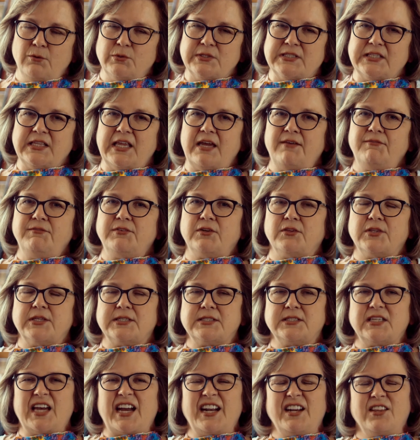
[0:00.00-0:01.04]
He was left on the
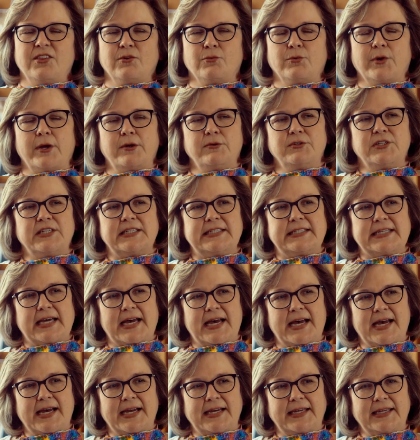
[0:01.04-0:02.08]
side of the road to
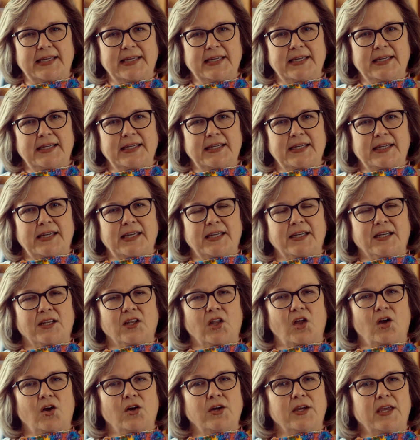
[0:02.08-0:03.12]
die and
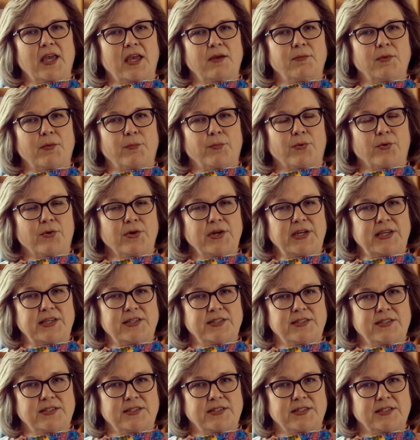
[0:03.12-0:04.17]
along came a
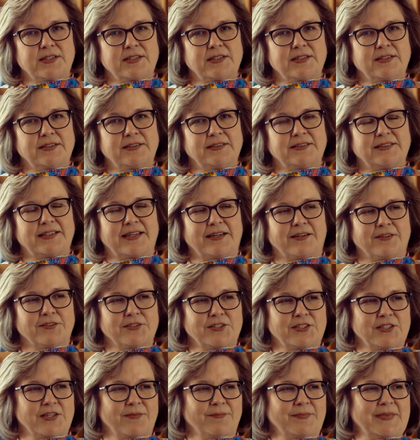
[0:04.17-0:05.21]
priest.
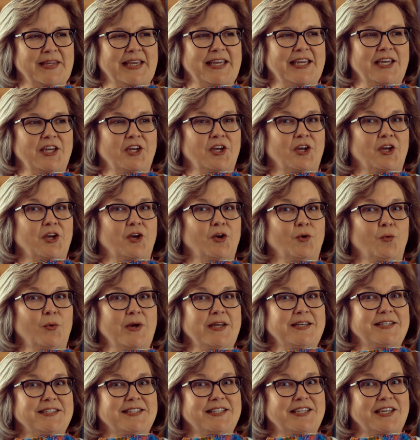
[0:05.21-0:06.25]
Ouch. Who
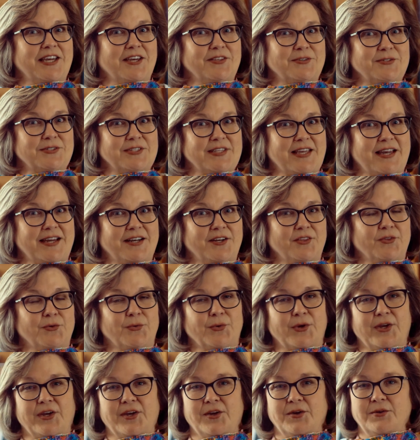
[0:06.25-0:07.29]
went to the other side of the
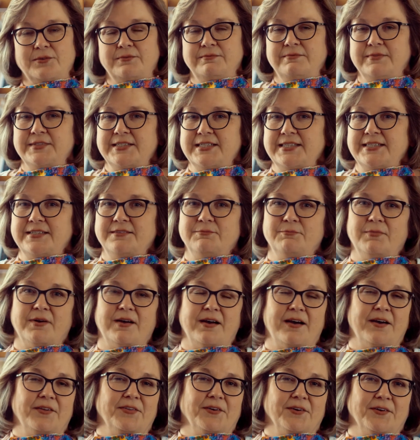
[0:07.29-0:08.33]
road, didn't
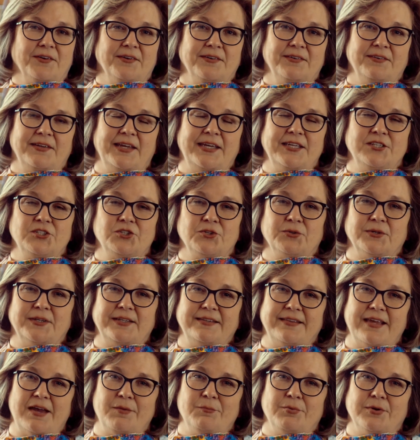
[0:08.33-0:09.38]
bother
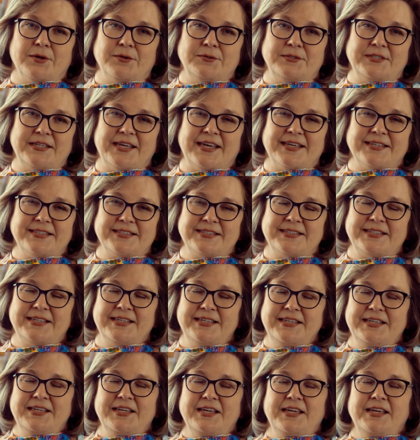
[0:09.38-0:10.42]
entering that protest,
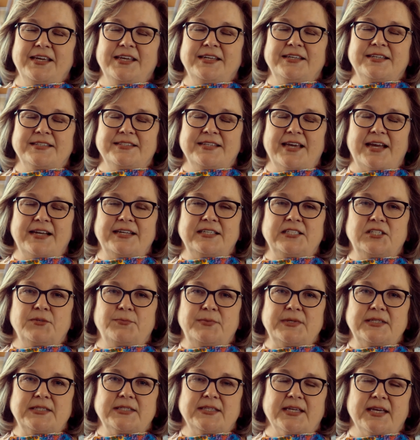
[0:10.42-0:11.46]
decided to
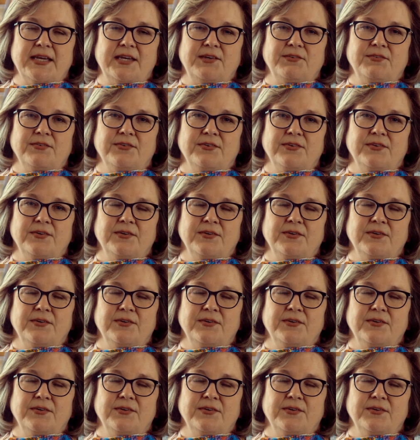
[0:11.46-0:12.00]
be safe.